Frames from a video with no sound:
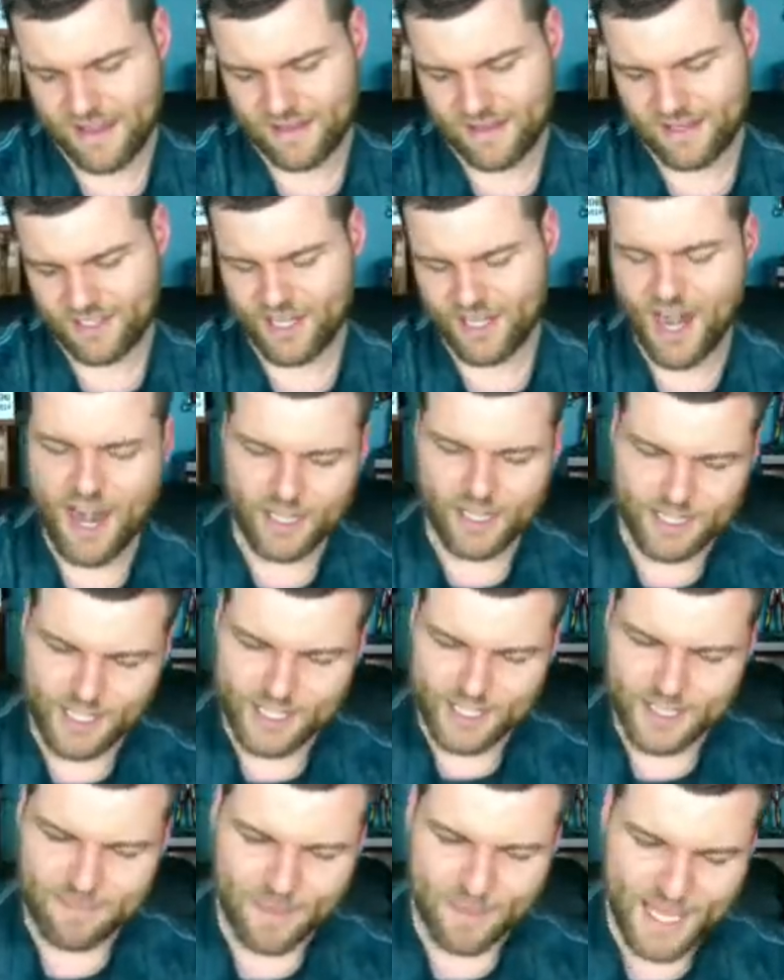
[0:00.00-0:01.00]

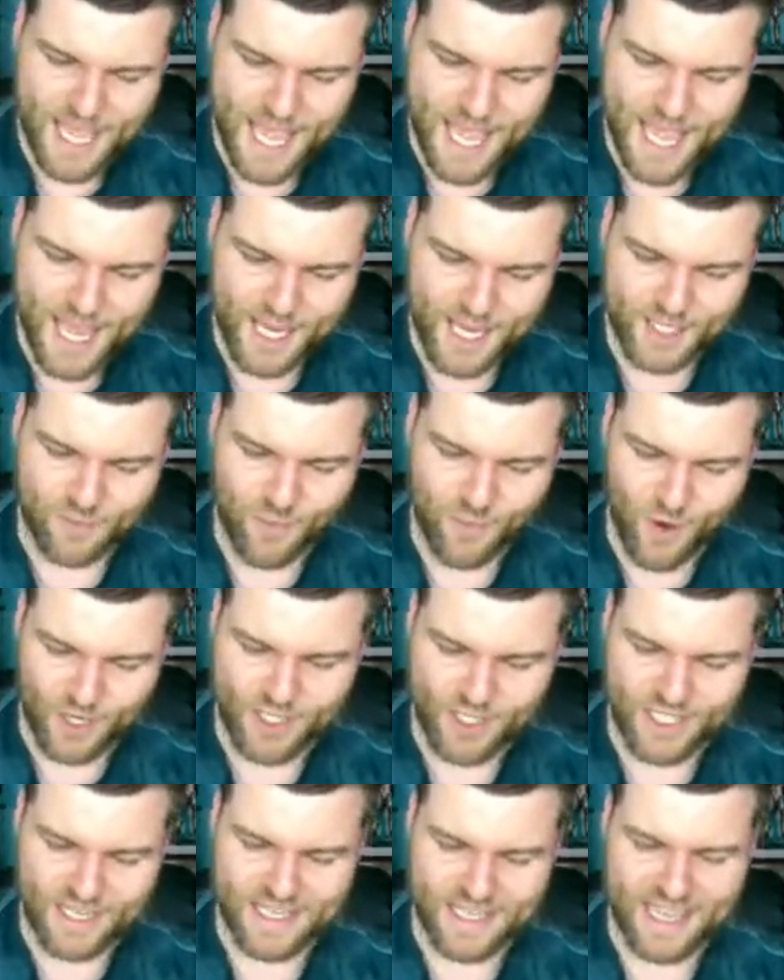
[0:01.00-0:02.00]
Darkness Ablaze
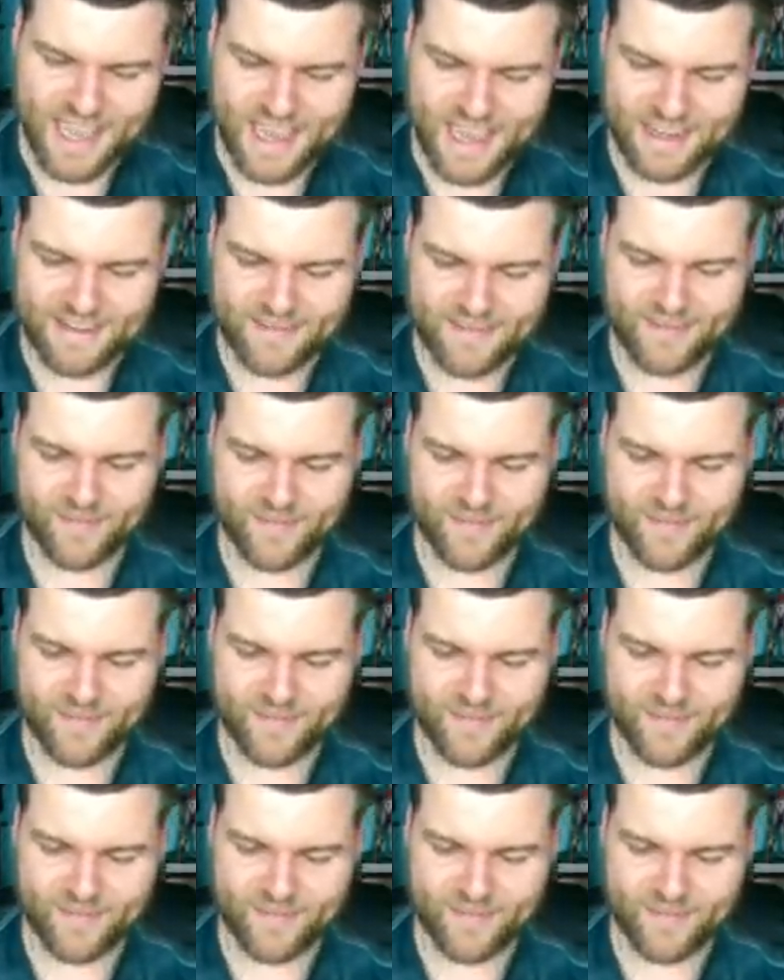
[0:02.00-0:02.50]
once again.